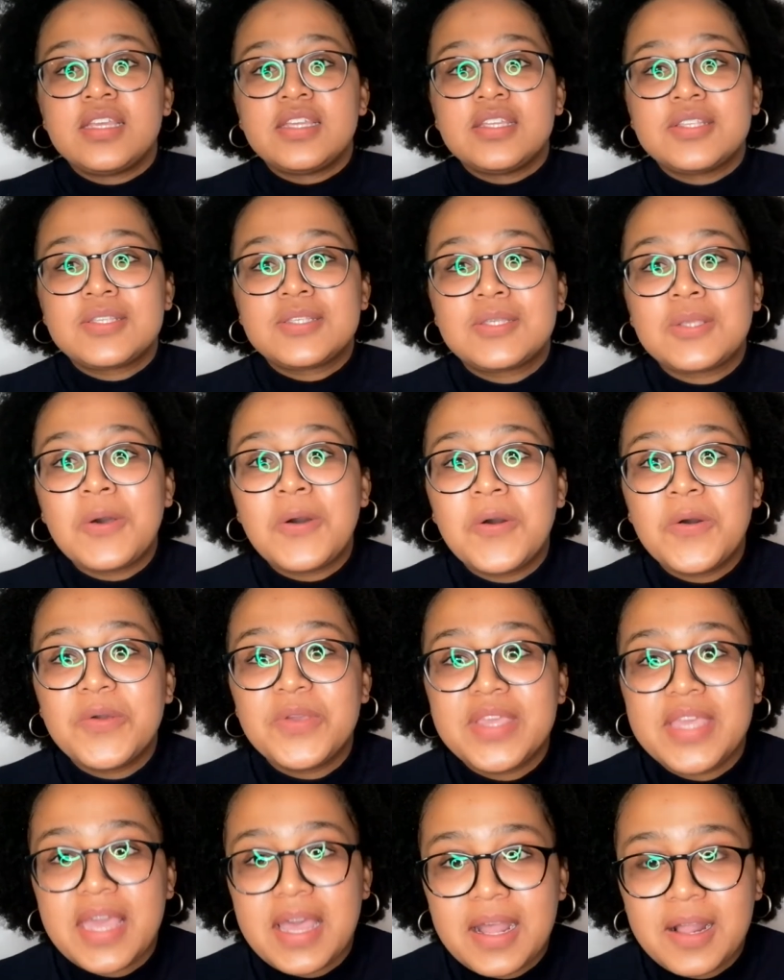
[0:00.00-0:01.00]
So
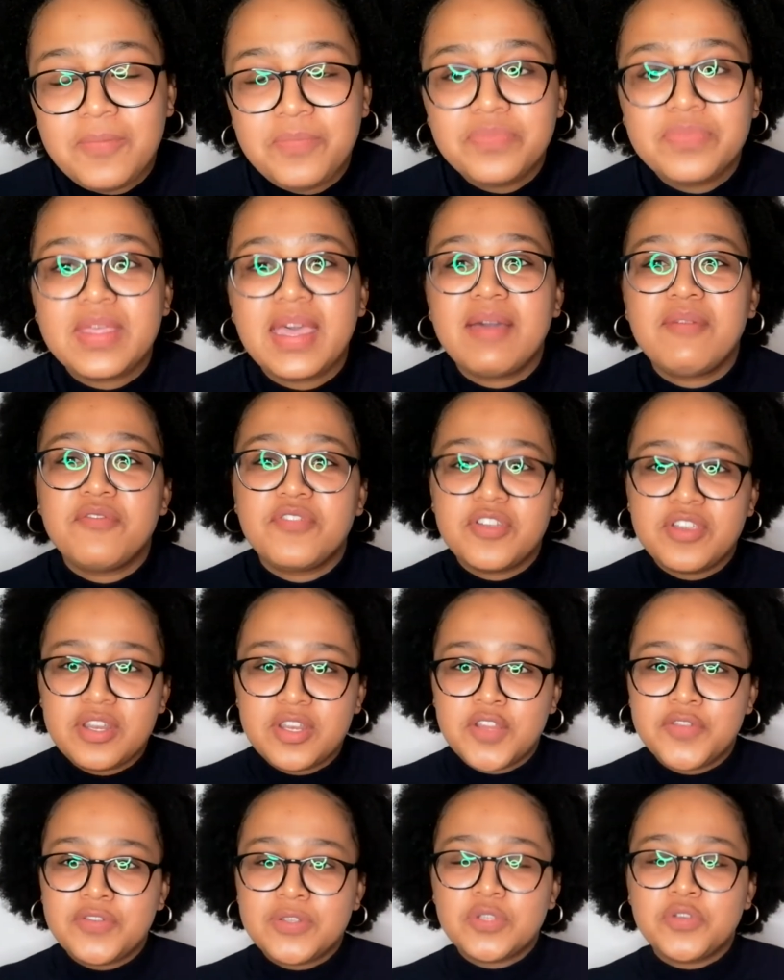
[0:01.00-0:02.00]
yeah, I'm very
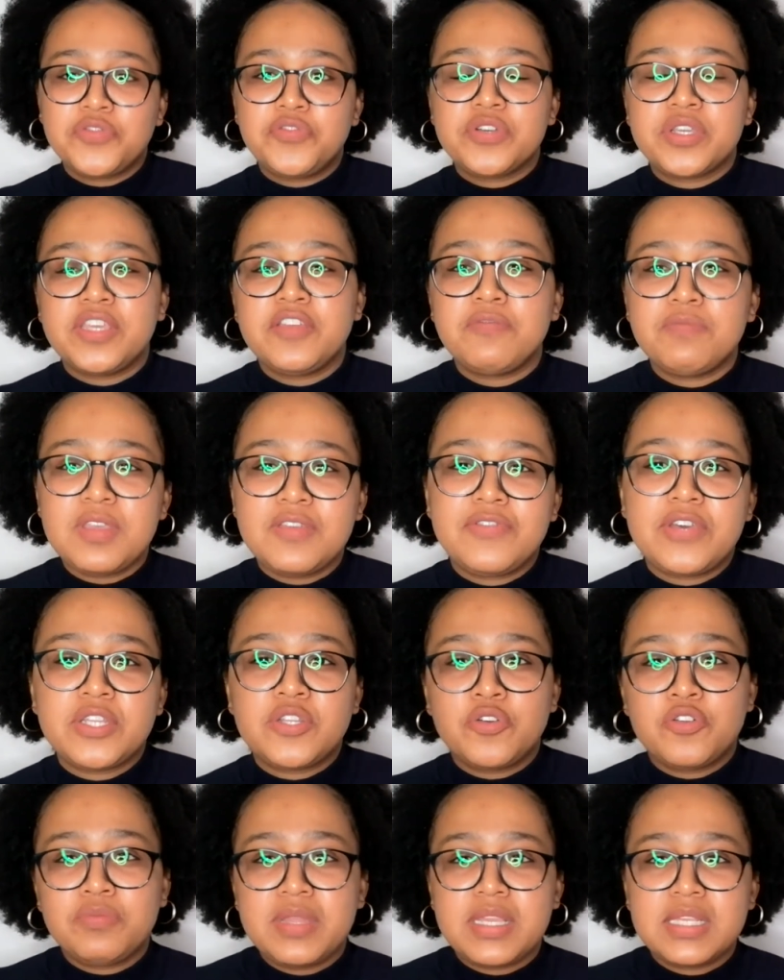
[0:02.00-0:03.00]
nervous. So forgive me if I
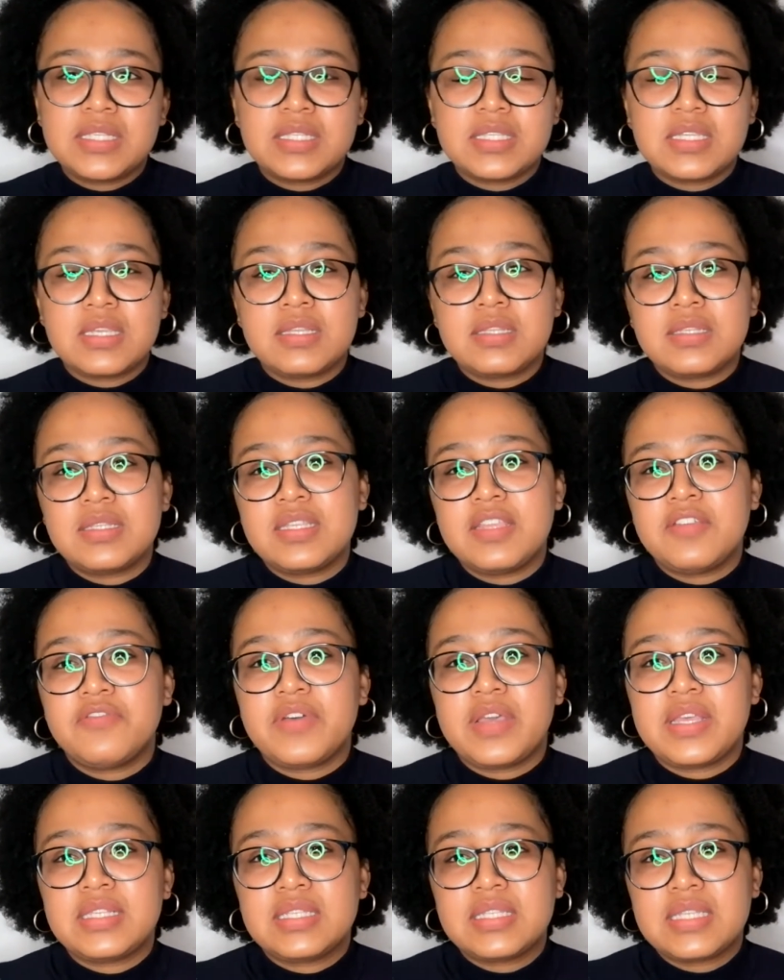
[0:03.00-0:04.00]
don't make sense, if
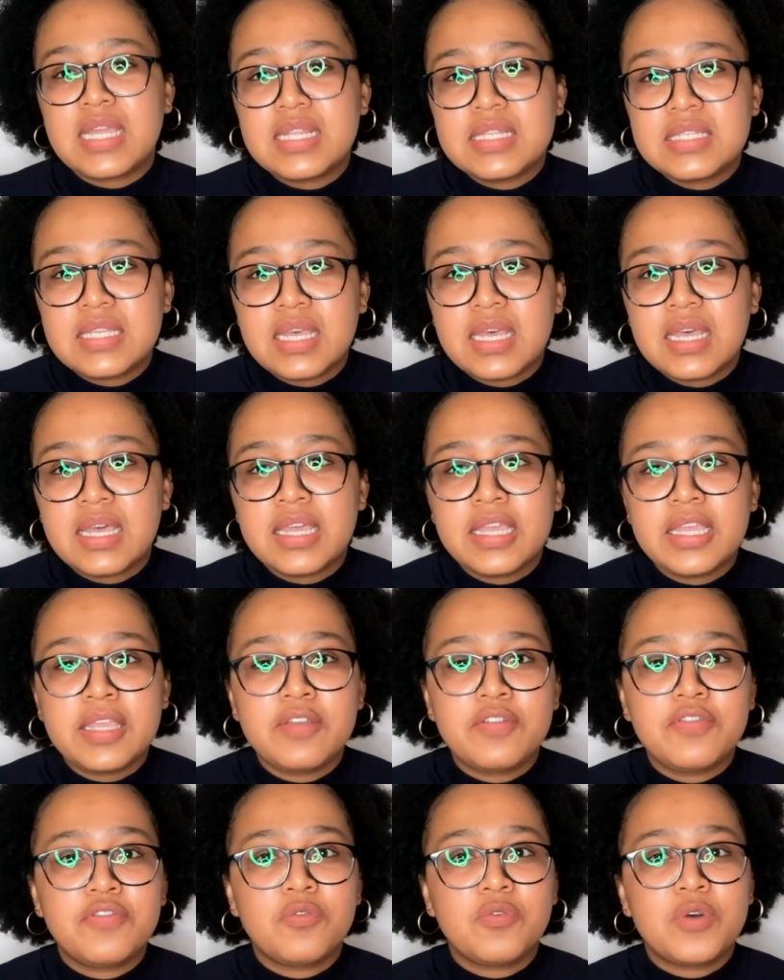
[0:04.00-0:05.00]
I stutter,
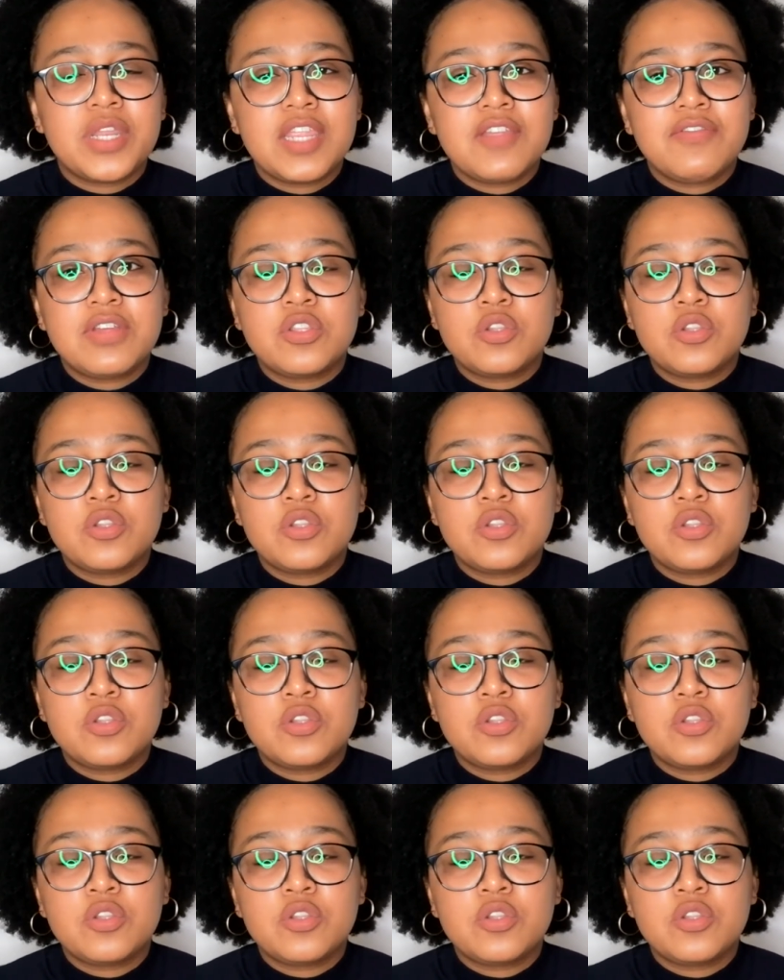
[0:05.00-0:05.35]
if whatever.